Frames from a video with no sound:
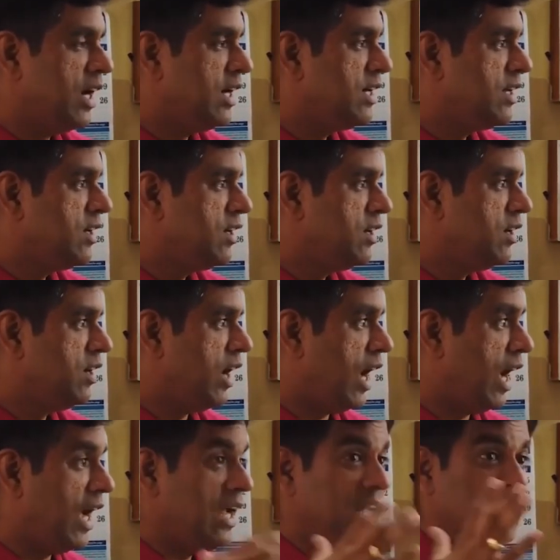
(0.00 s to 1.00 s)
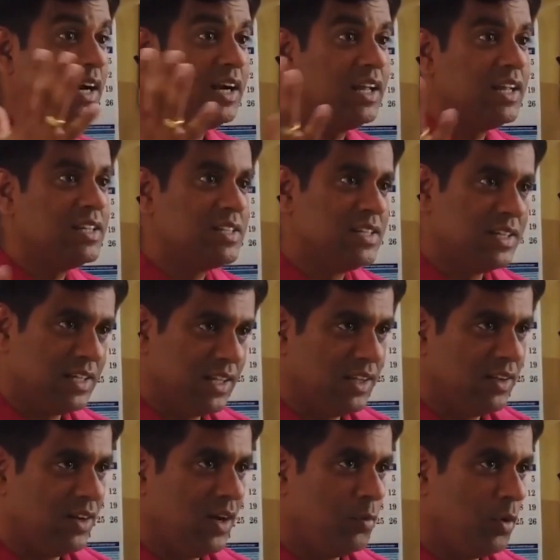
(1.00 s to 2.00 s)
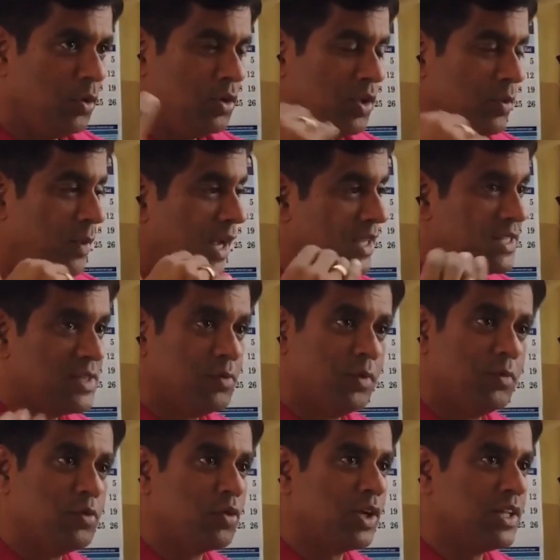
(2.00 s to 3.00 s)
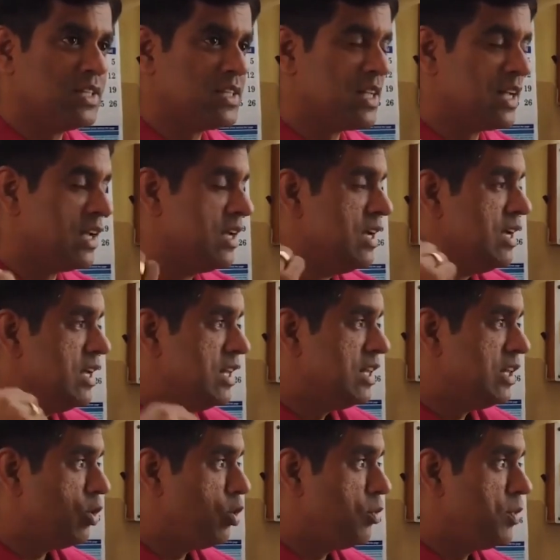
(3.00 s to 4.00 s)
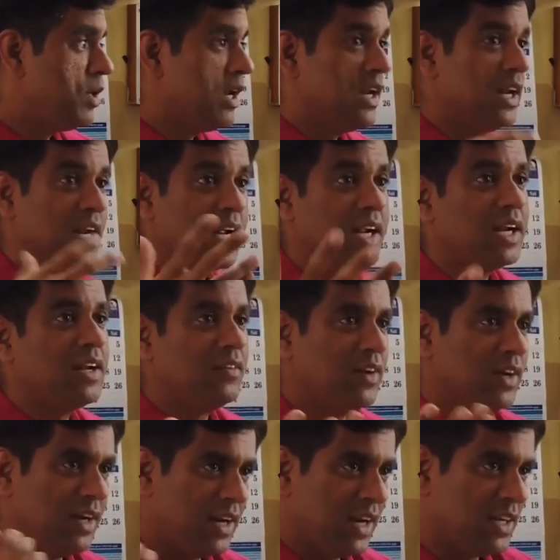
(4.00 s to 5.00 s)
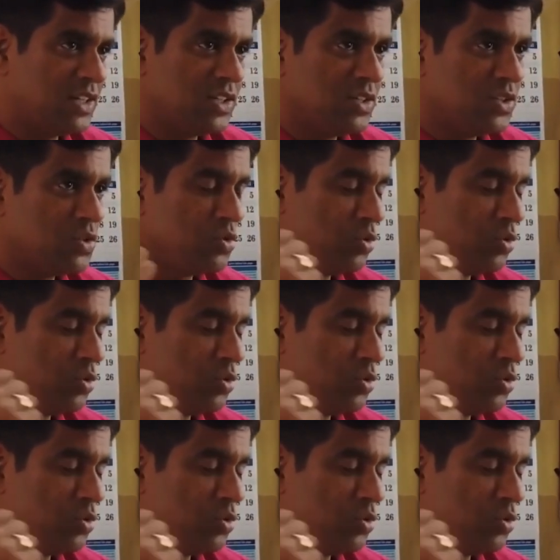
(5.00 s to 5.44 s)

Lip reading: At a higher density, above the maximum, you can say, there would be a negative interaction.